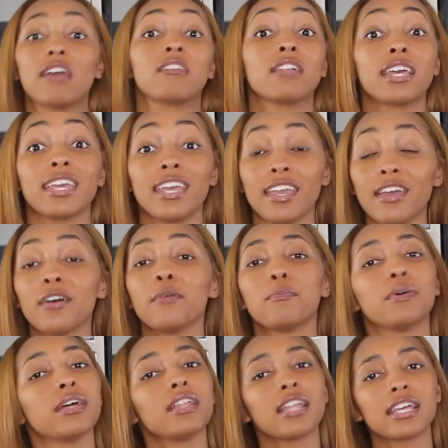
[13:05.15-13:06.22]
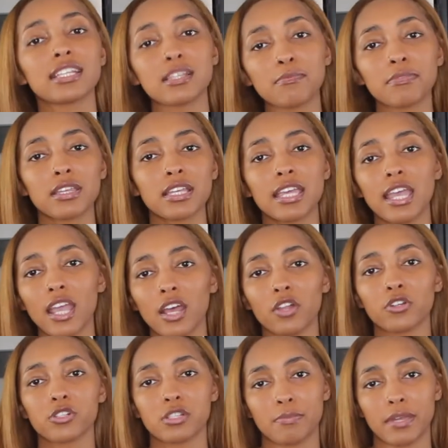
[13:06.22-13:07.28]
I don't like kale, but like something kale
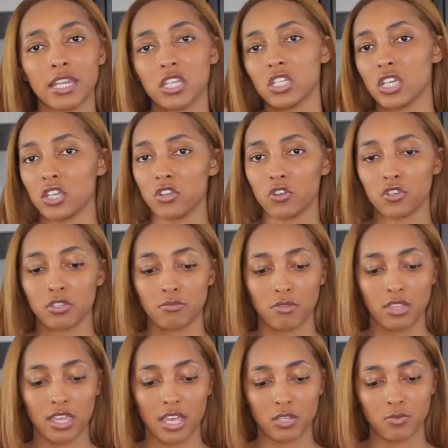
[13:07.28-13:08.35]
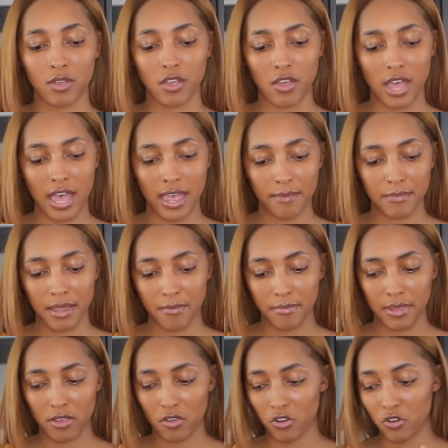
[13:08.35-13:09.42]
or spinach in your smoothie as well. I'm not
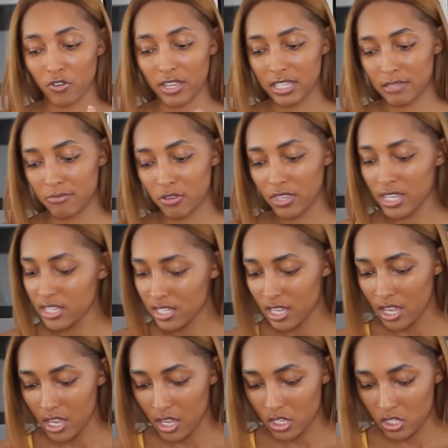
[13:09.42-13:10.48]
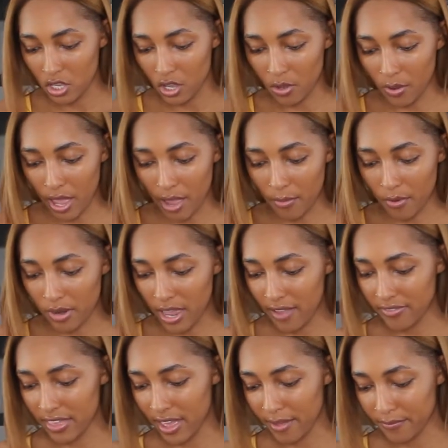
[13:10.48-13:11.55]
big on green smoothies, so I don't
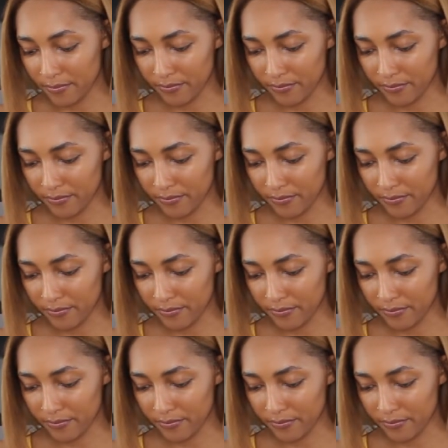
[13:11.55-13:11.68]
have that.